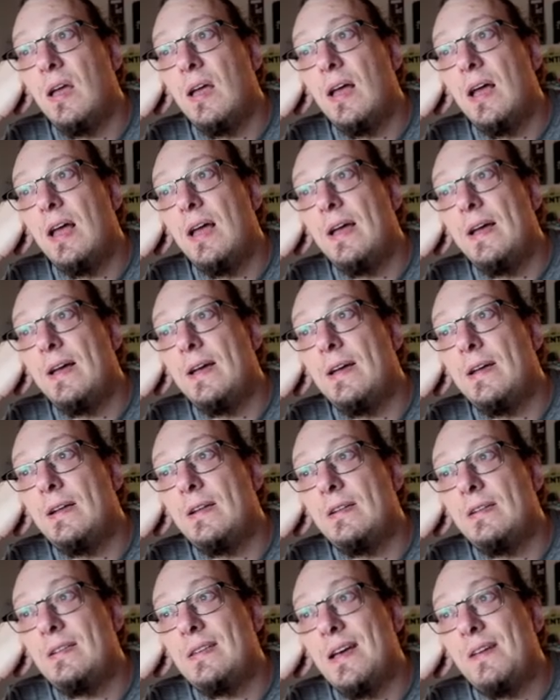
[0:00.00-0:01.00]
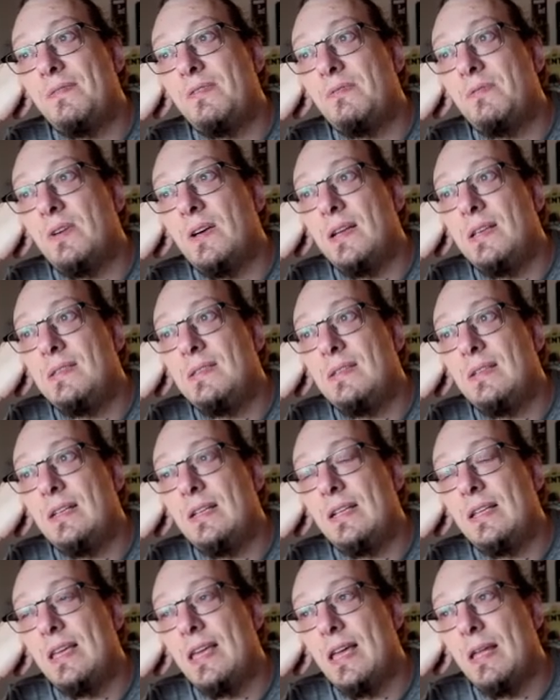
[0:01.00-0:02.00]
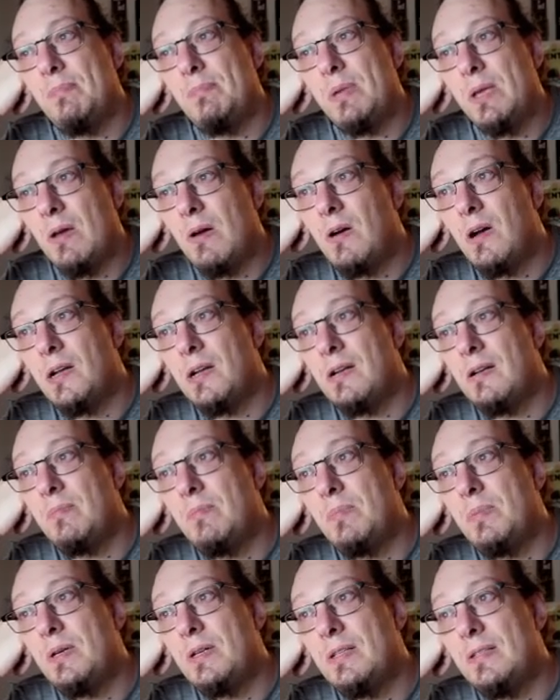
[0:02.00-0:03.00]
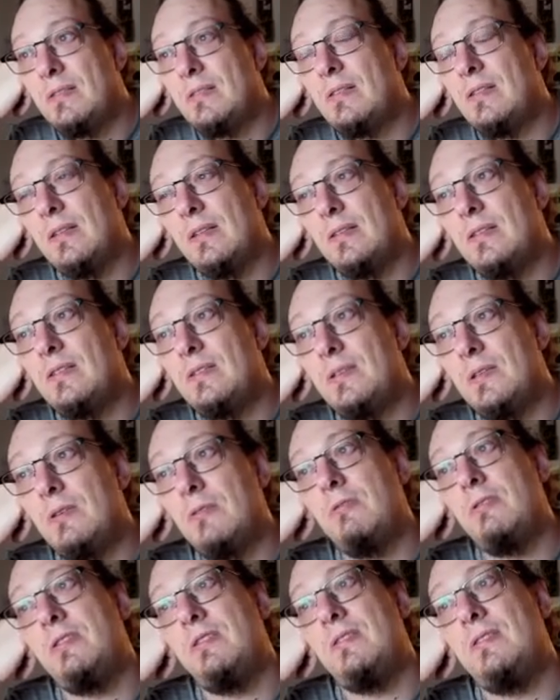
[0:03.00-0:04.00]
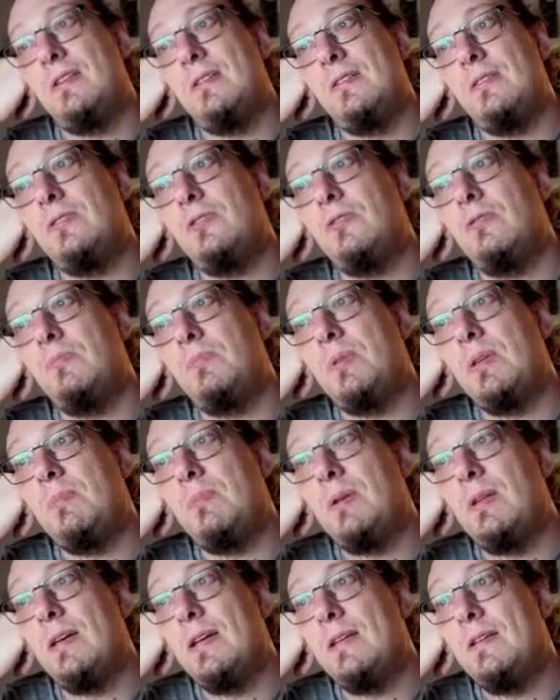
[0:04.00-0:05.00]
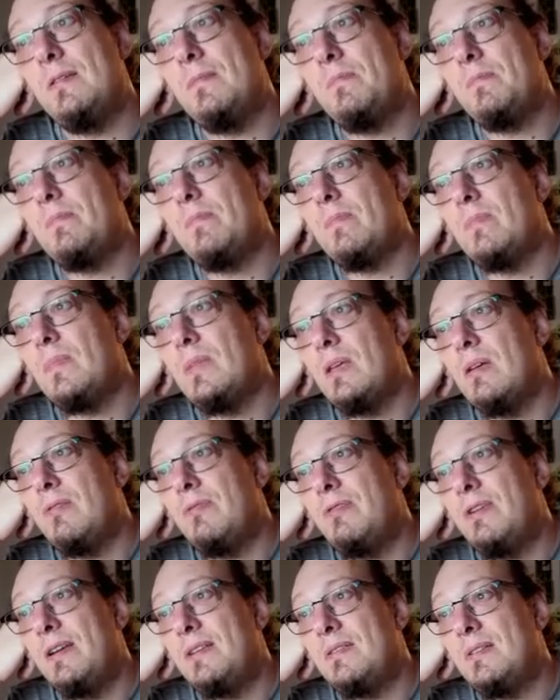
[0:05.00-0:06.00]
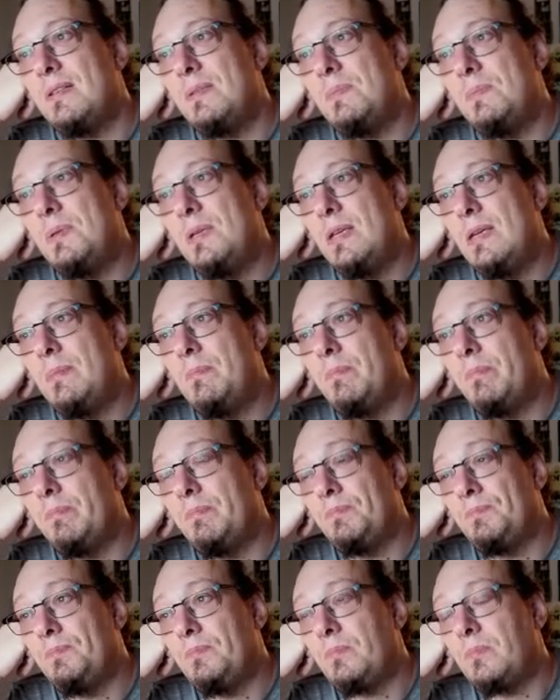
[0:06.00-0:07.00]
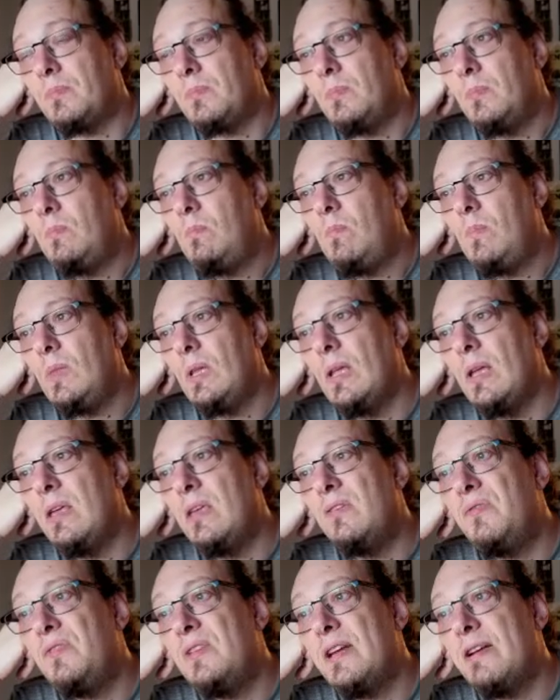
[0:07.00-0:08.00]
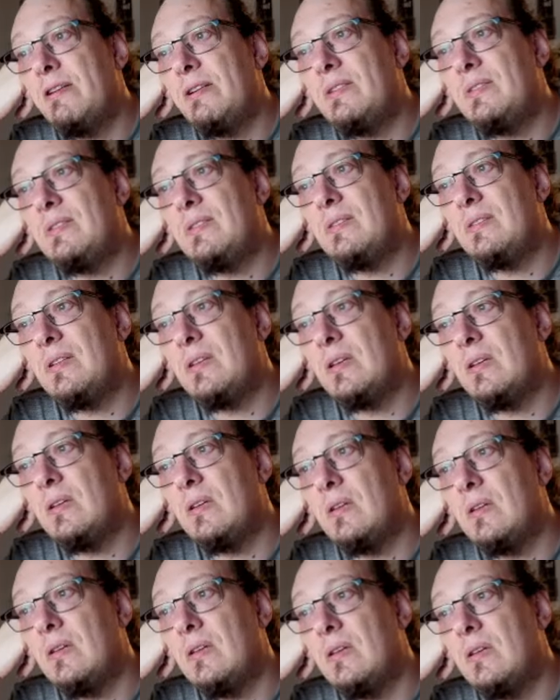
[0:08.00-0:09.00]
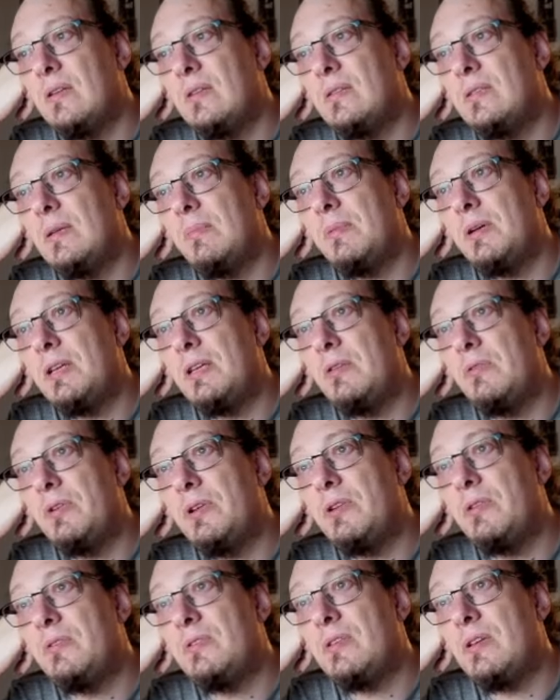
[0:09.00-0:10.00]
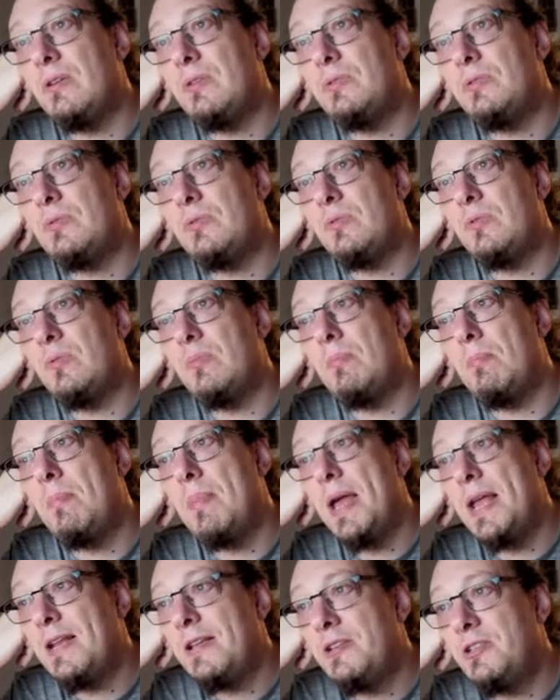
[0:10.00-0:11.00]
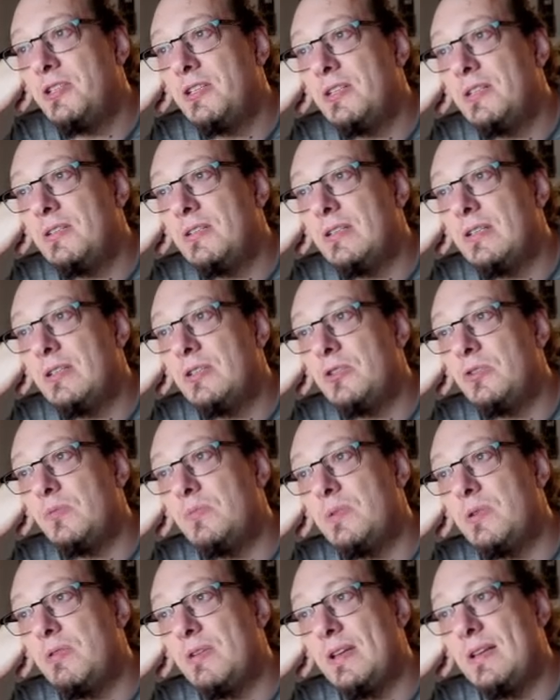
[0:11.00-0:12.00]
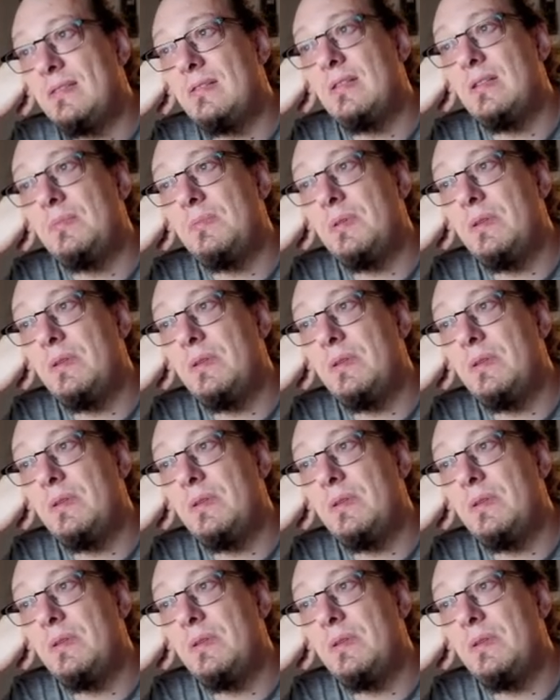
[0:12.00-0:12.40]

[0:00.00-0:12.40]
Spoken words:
And otherwise, it can be on, but the security settings should be applied. For SNMP, if there is somebody who knows how to manage it, it should be on SNMP